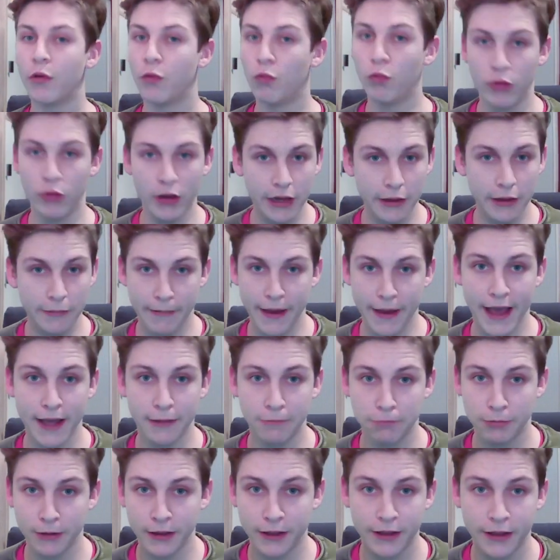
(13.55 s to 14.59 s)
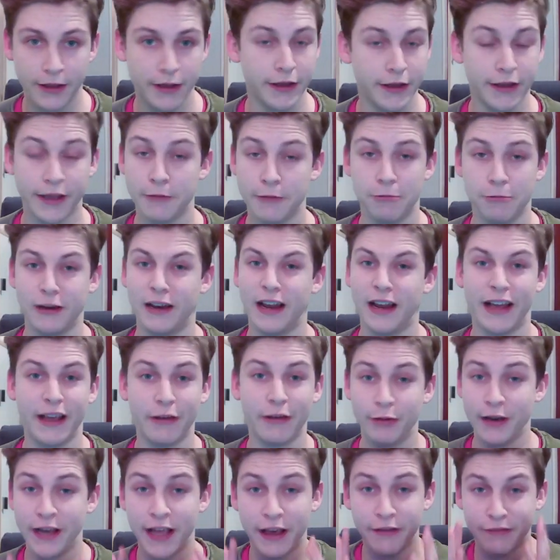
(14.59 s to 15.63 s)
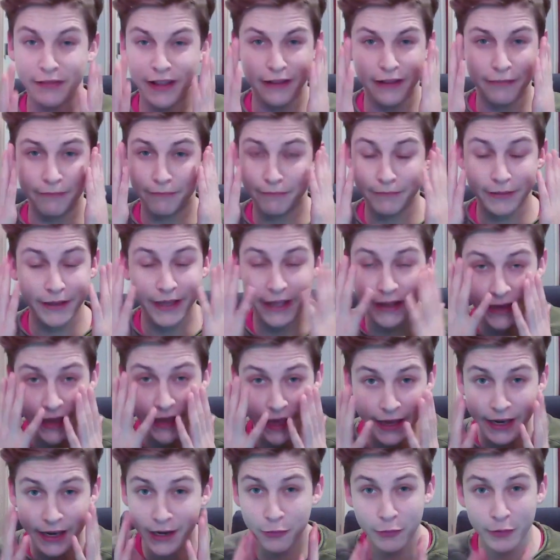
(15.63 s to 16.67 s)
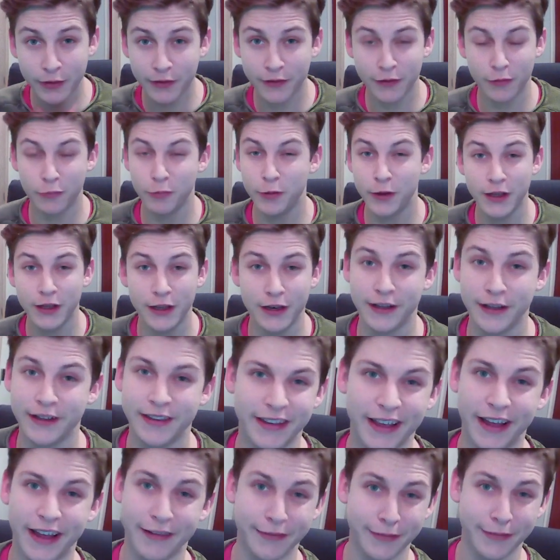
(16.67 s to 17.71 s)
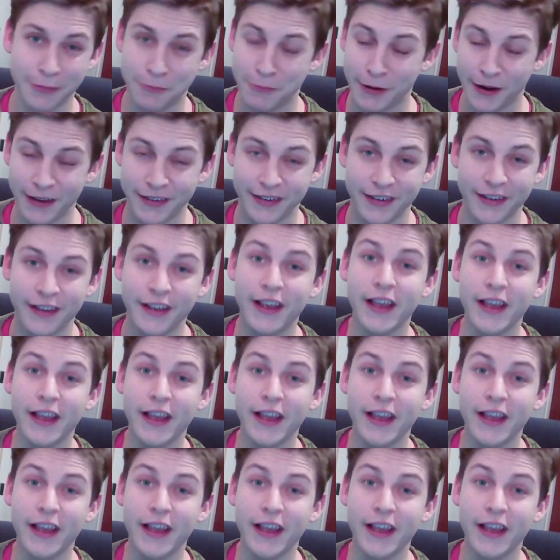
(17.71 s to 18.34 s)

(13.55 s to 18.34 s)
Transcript: Really bad play, uh, gameplay, like I really haven't been getting any wins in Weekend League, it's kind of depressing.